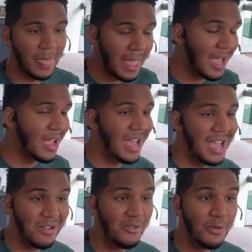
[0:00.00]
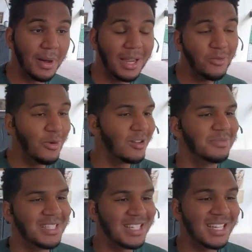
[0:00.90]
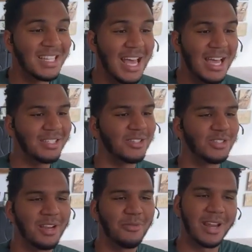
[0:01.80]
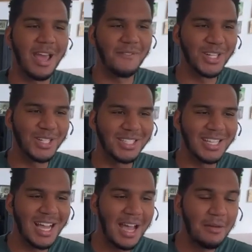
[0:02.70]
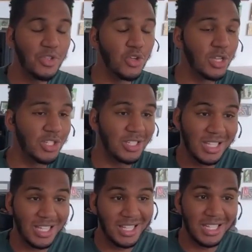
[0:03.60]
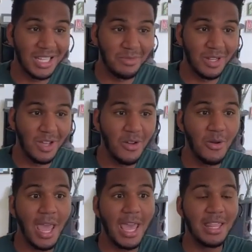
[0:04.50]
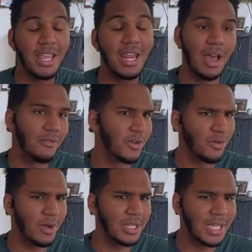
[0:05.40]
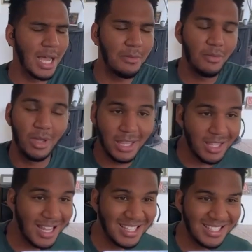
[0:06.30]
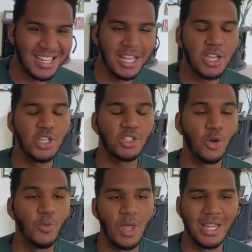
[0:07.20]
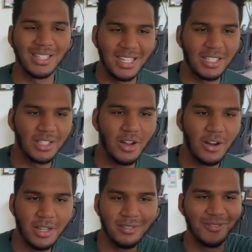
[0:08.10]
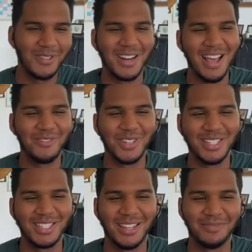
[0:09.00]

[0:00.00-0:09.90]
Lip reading: I would definitely recommend getting some noise canceling headphones. I use one from a company called Aftershocks. They are the best. They are bone conduction headphones,